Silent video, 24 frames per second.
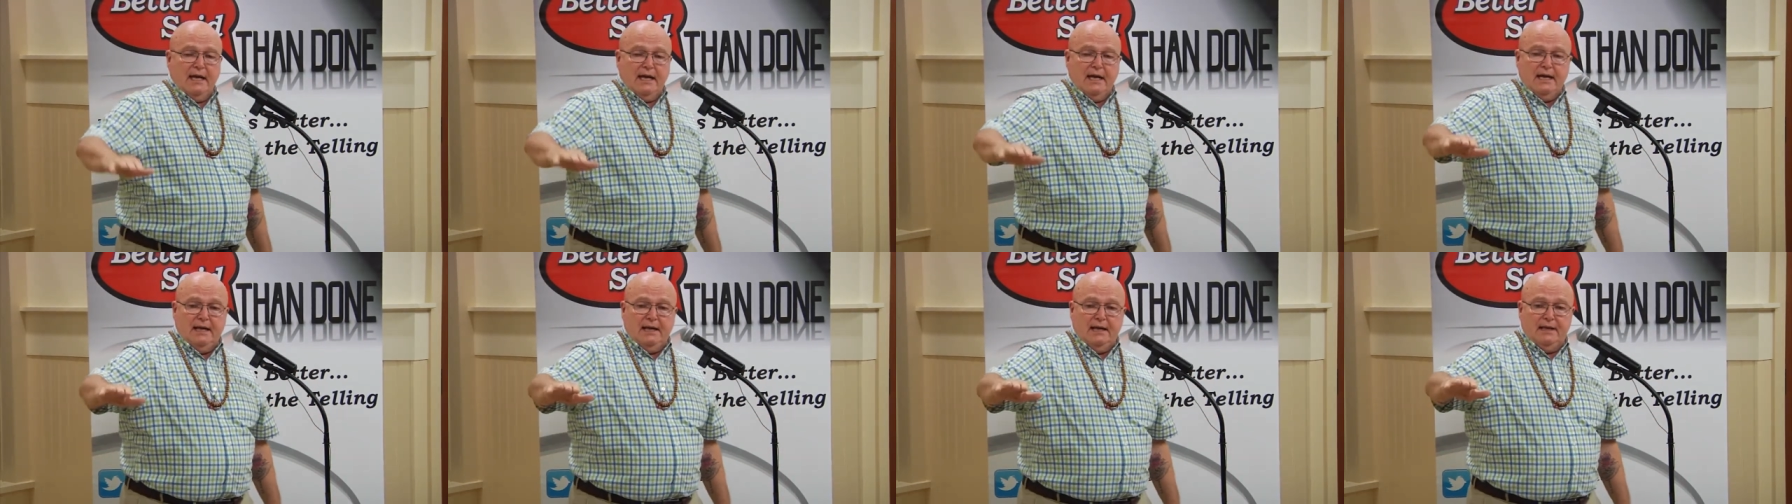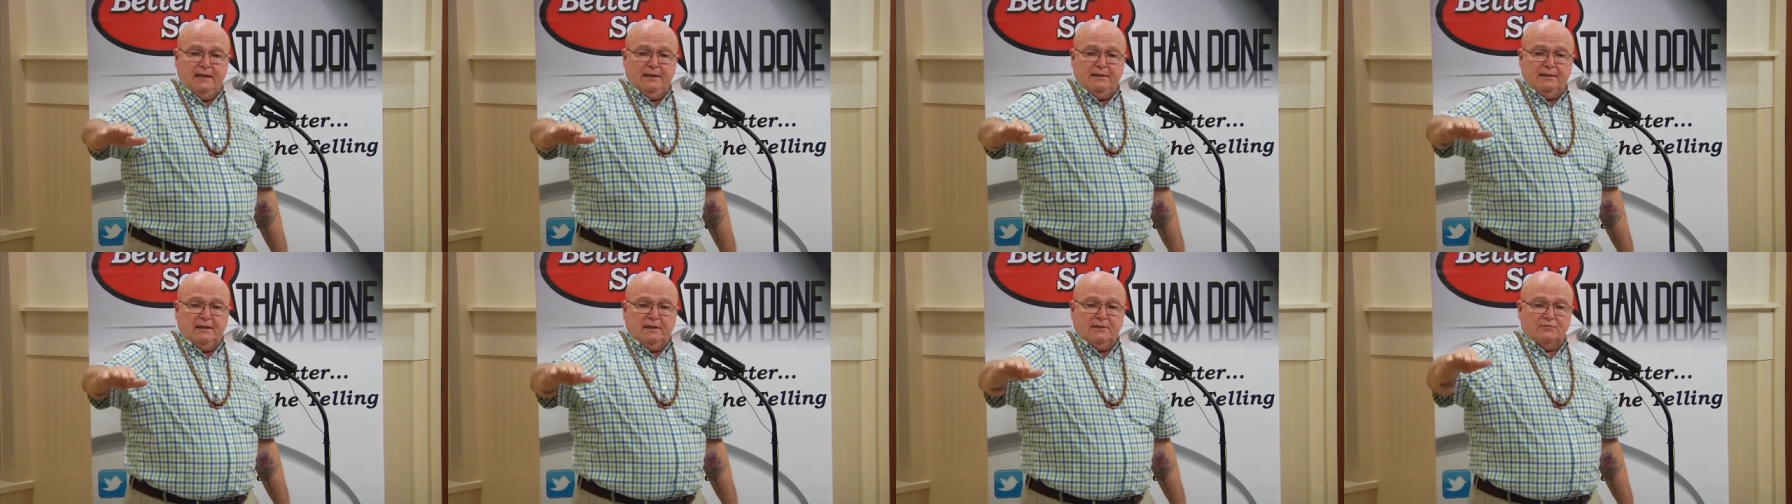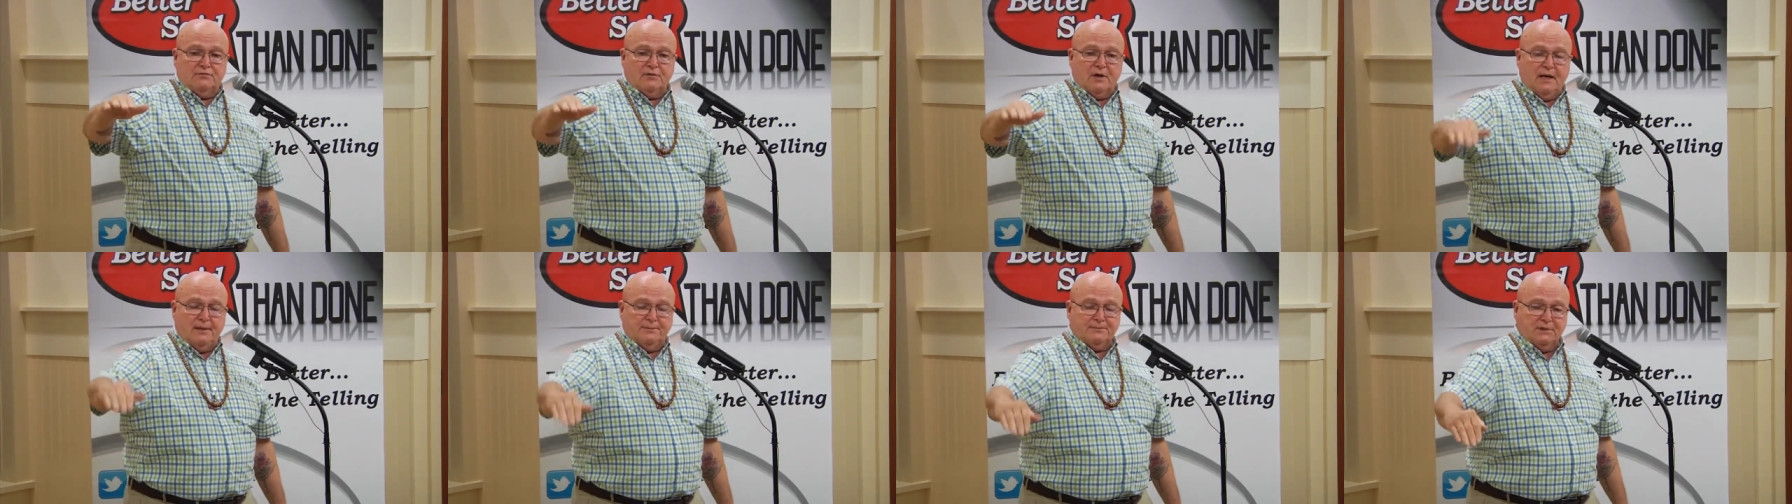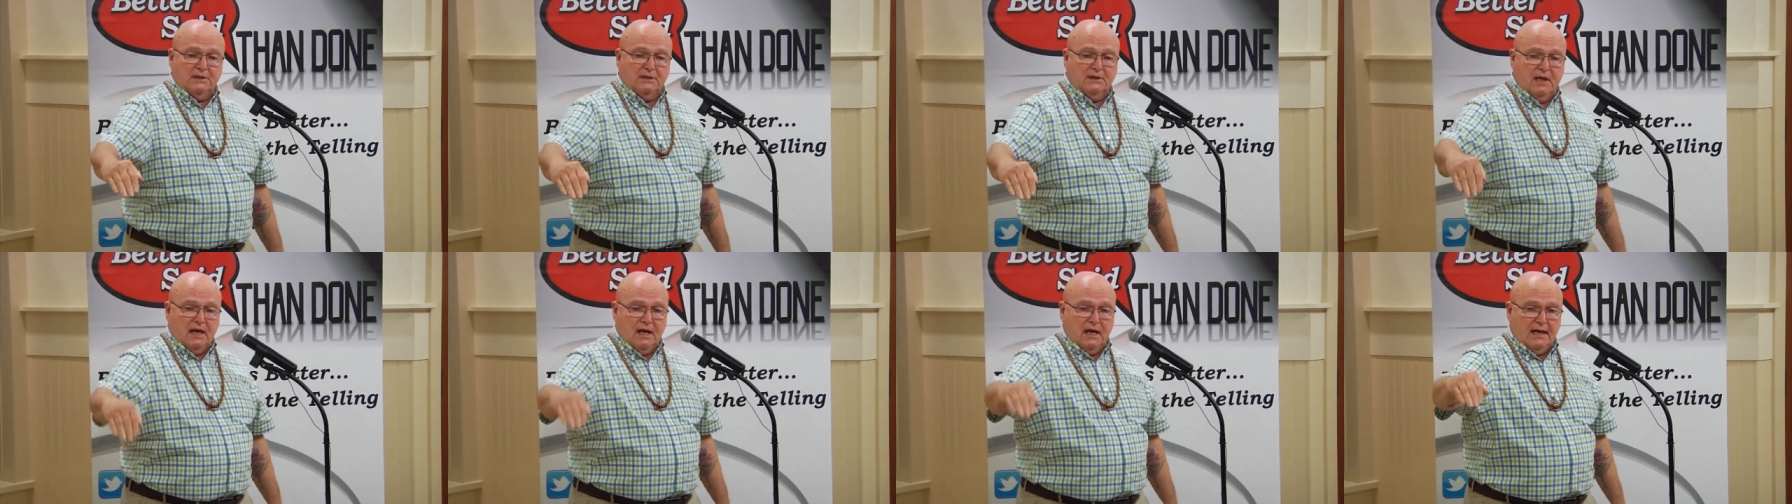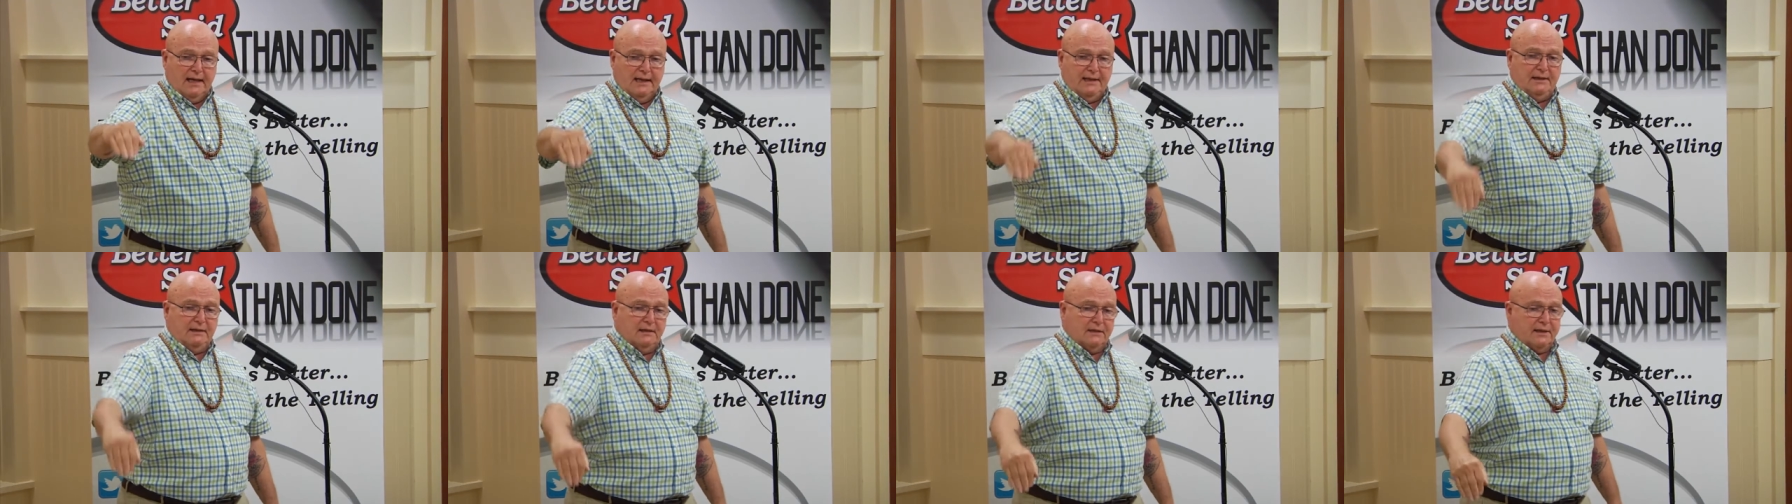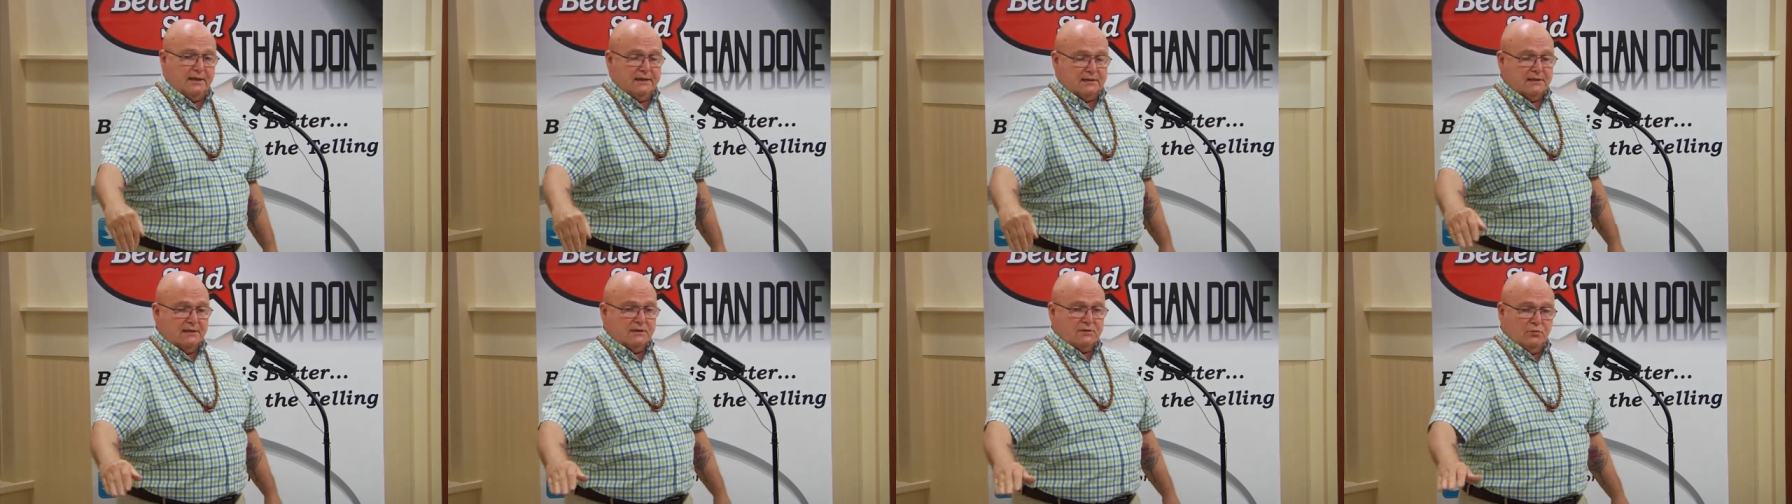And they drop the line, I
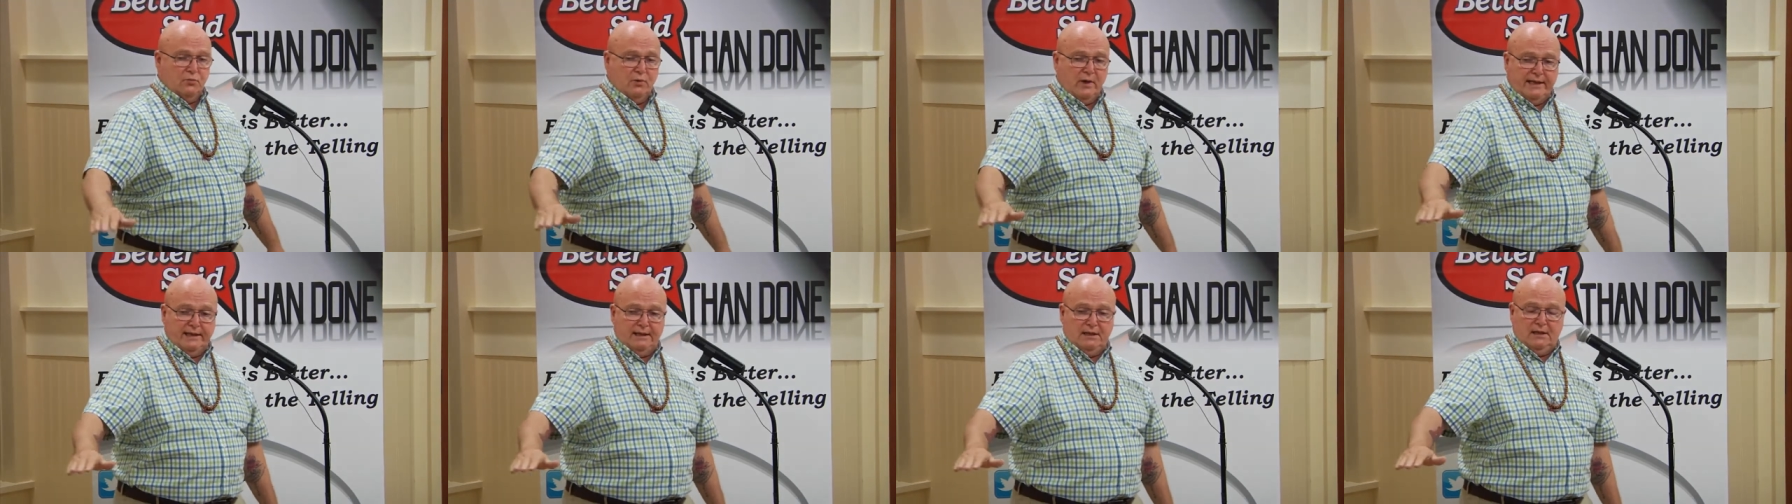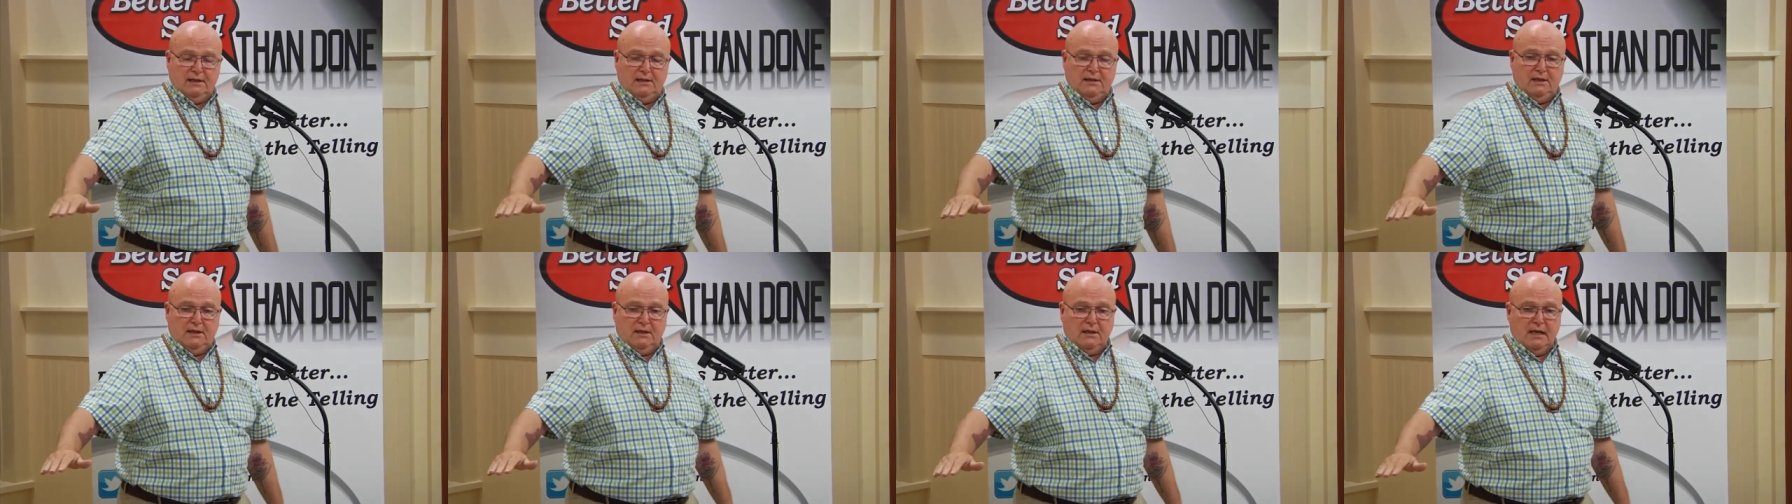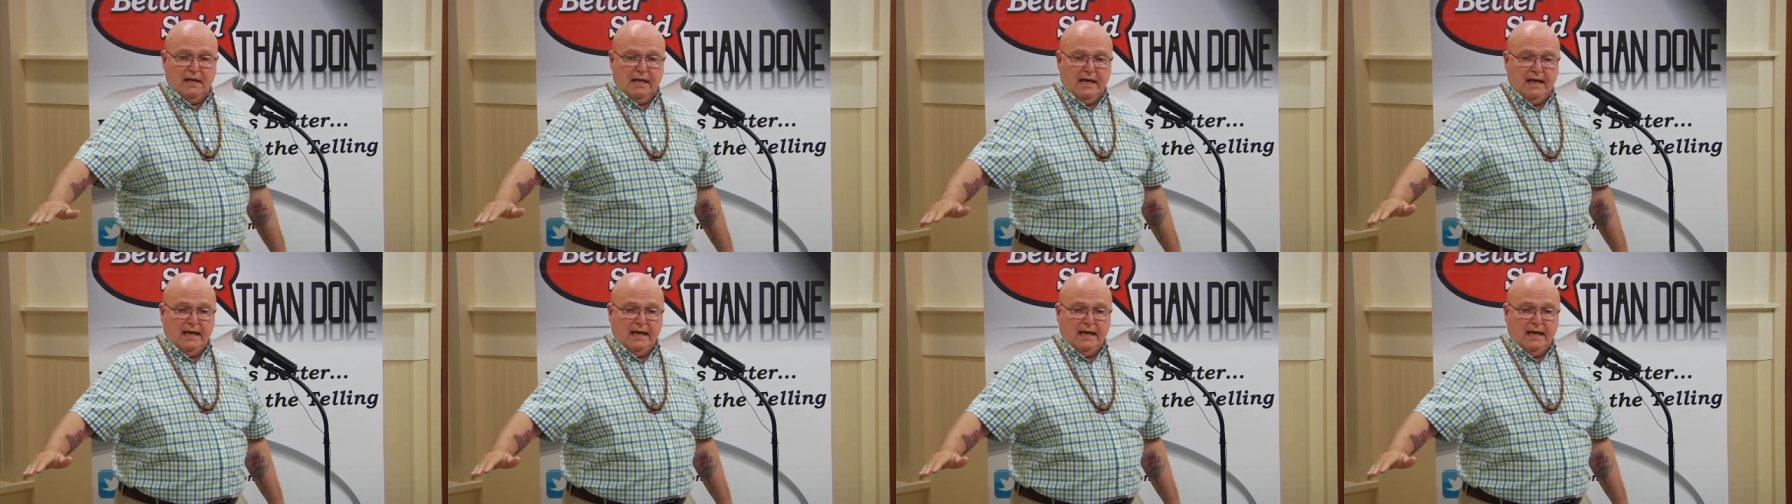guess it's weighted,